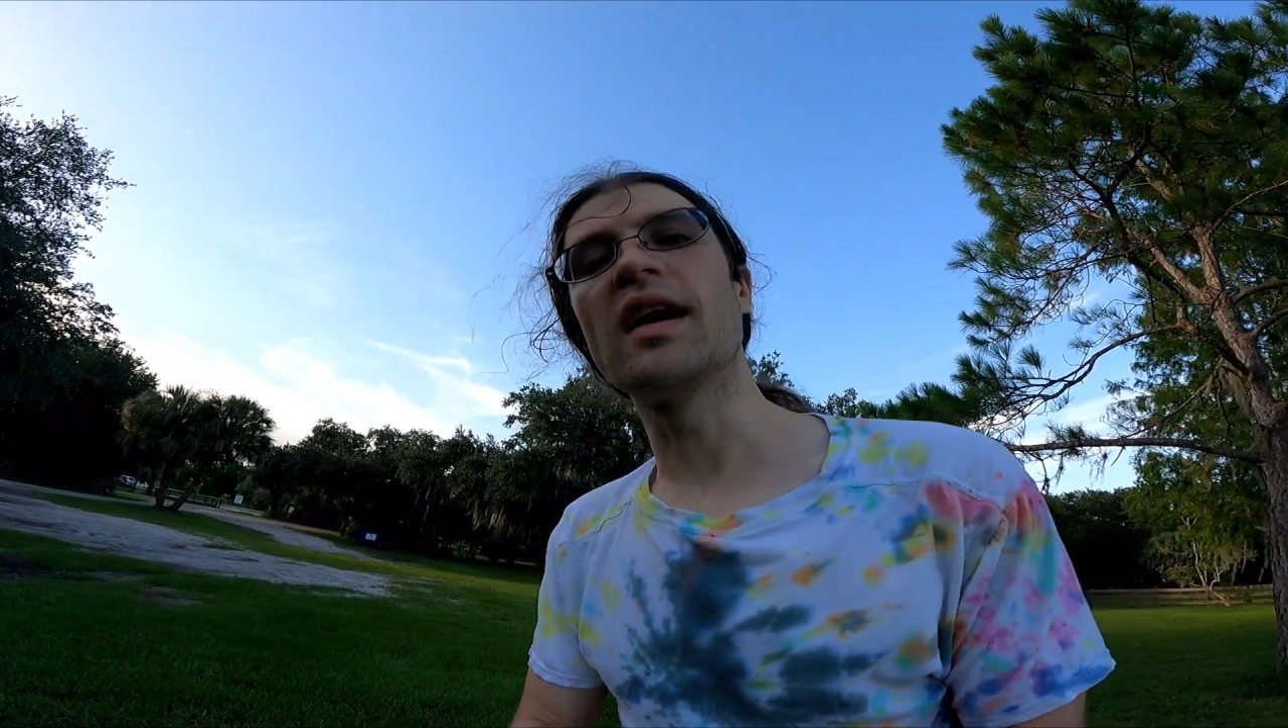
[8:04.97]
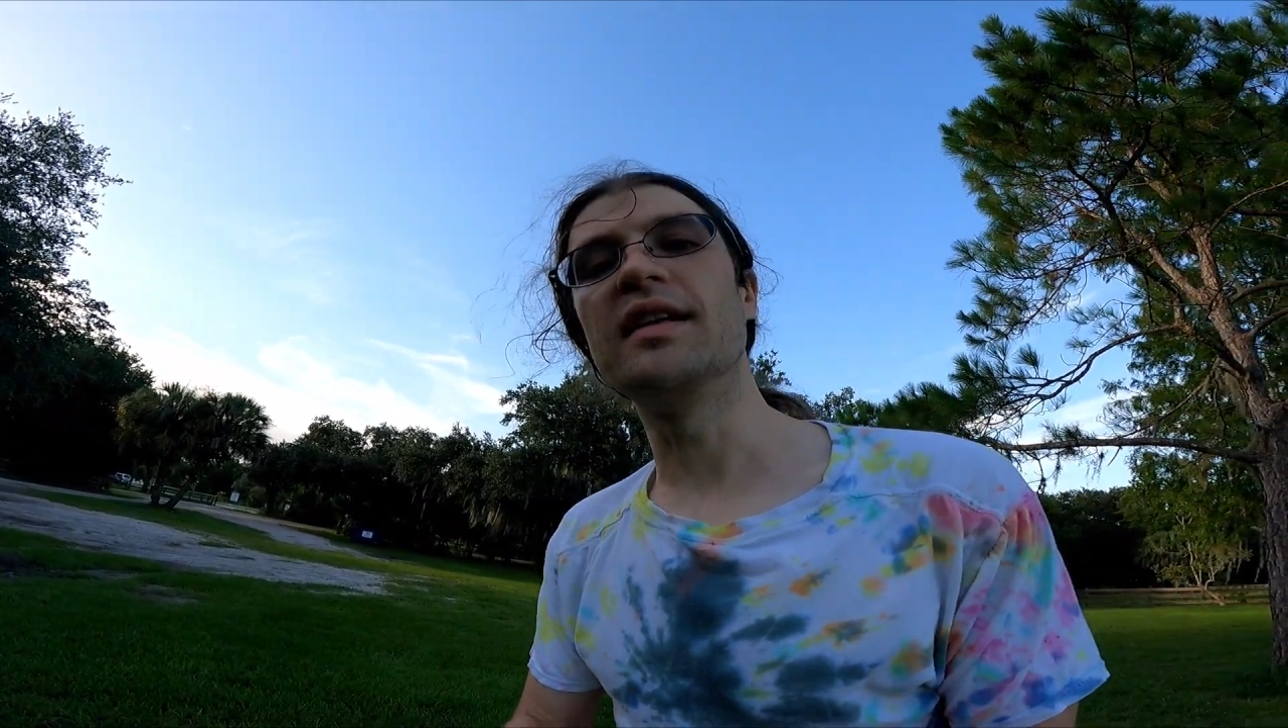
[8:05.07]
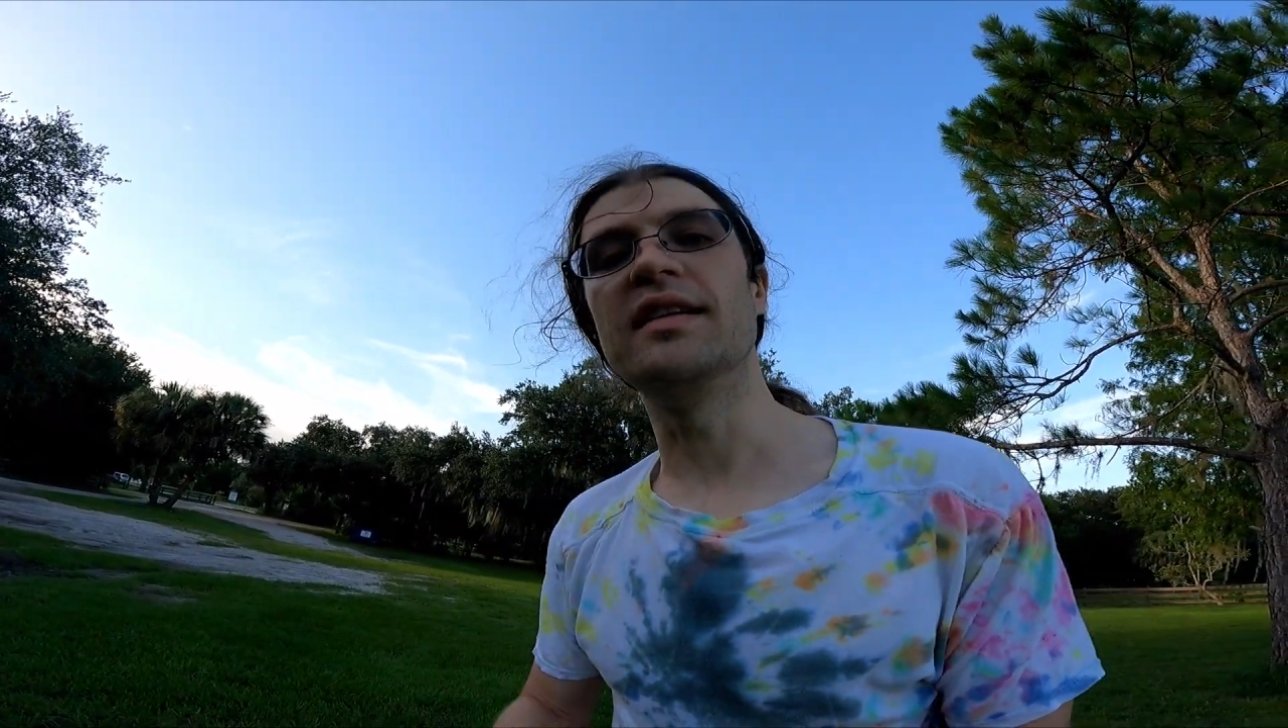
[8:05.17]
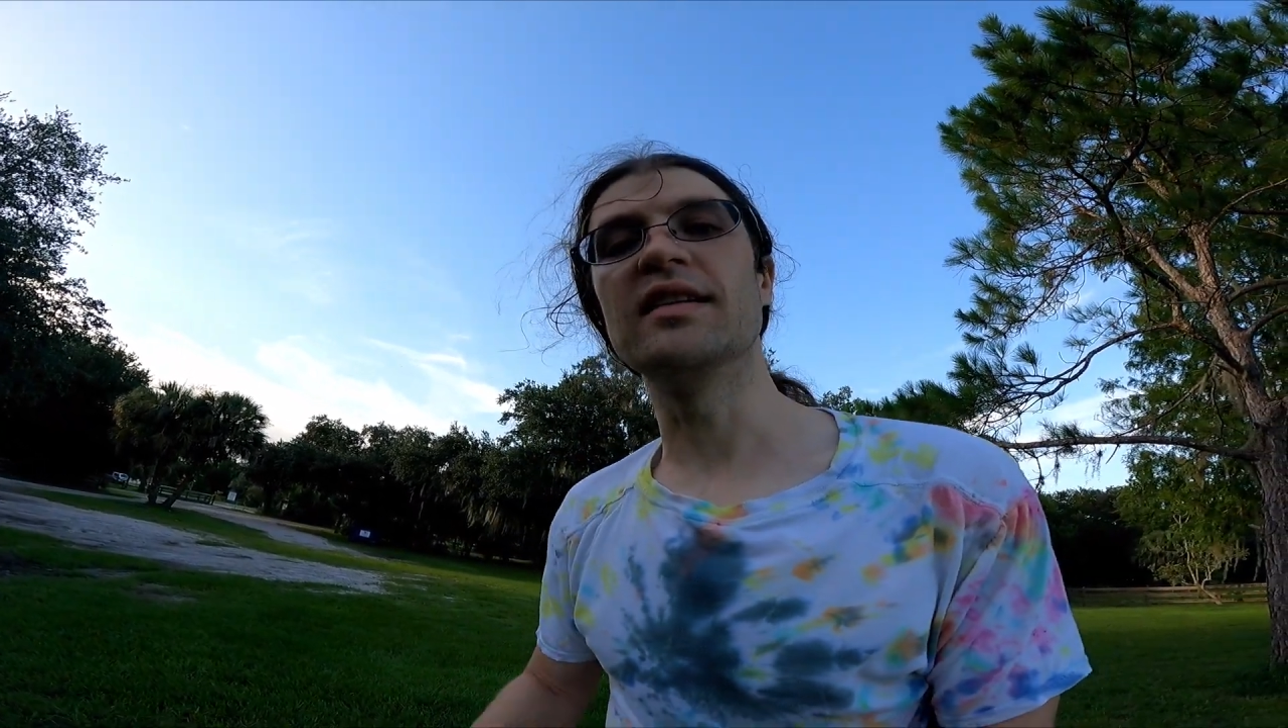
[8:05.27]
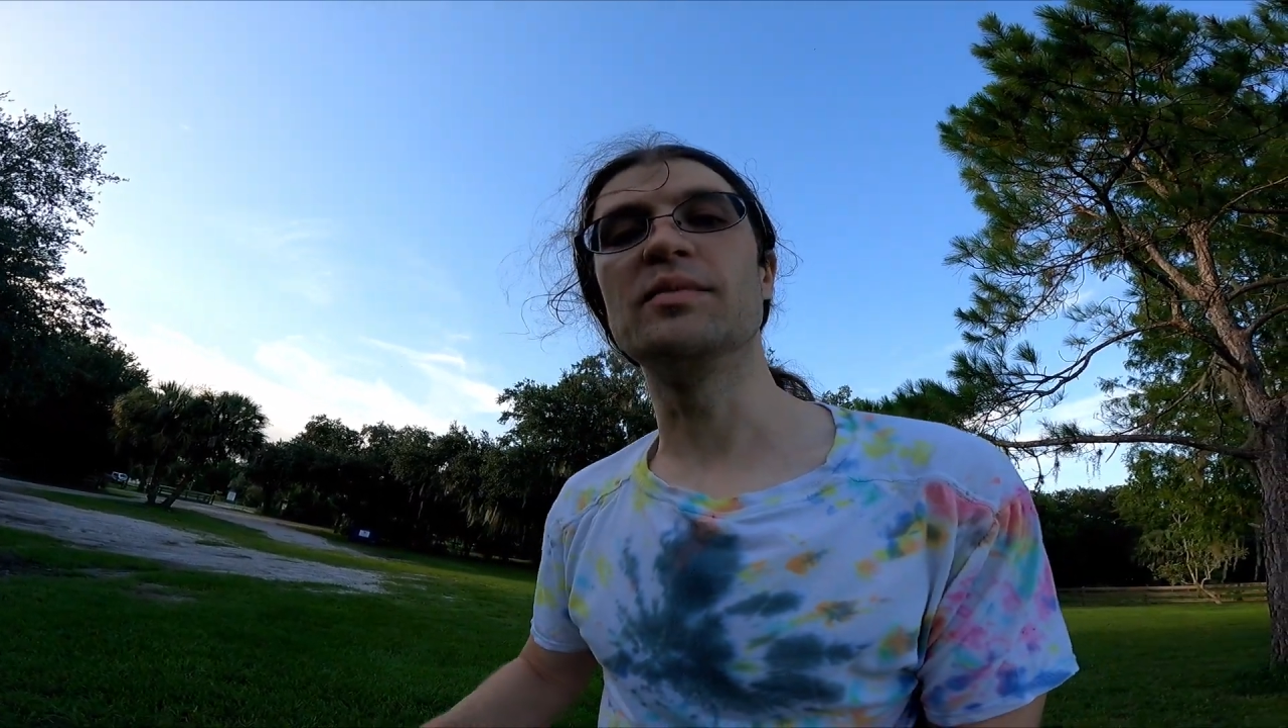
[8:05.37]

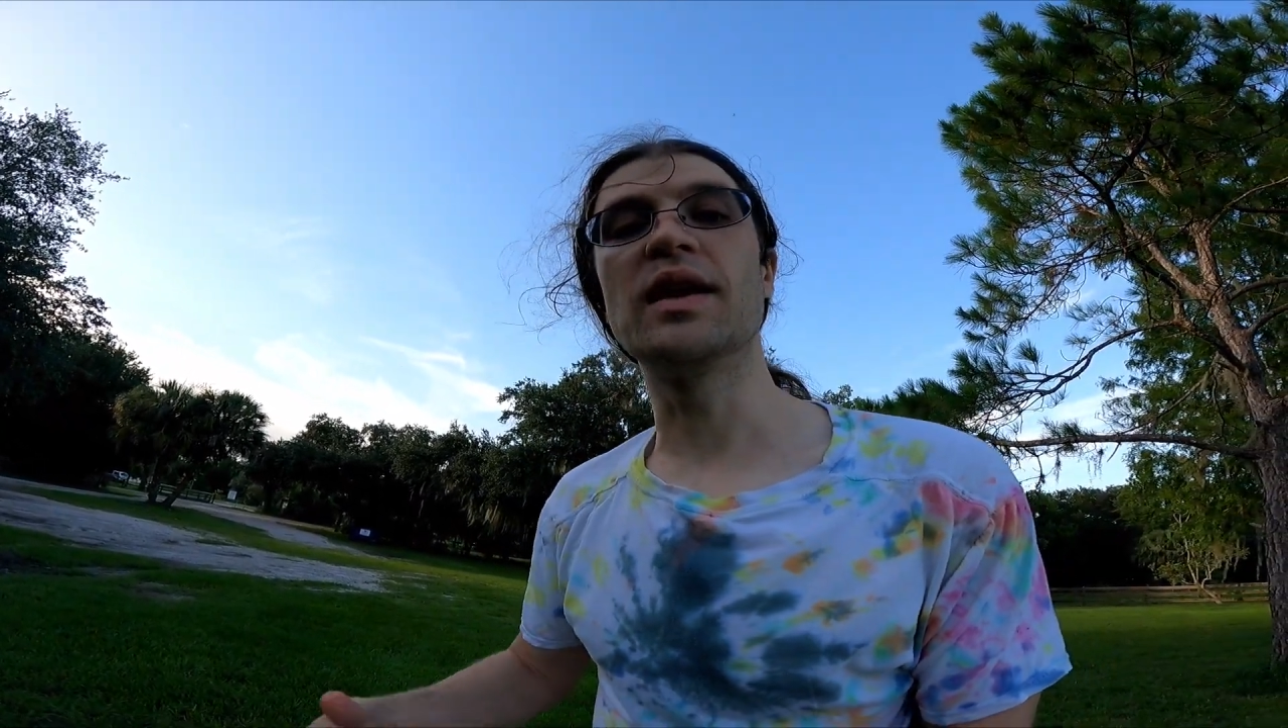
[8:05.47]
ideas